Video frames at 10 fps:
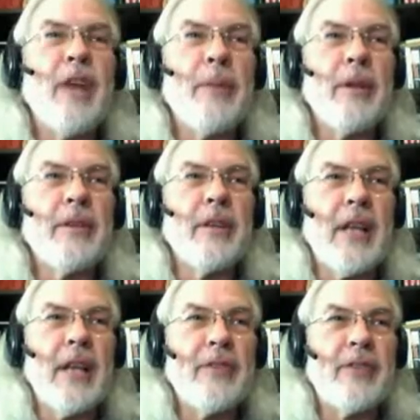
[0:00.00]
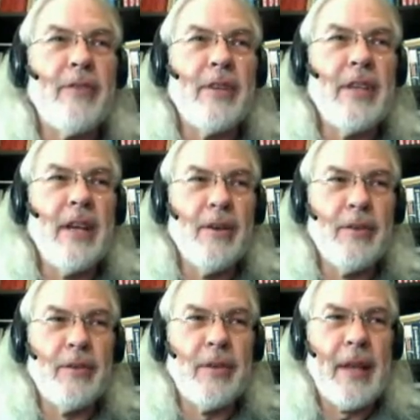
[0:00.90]
doubled in the last 7
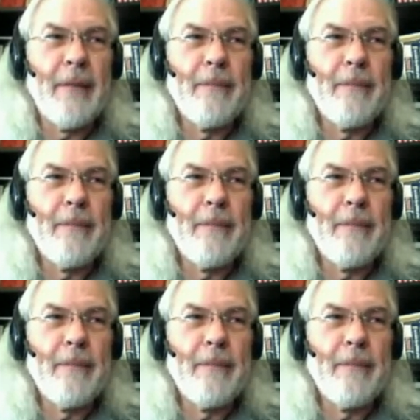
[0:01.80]
years.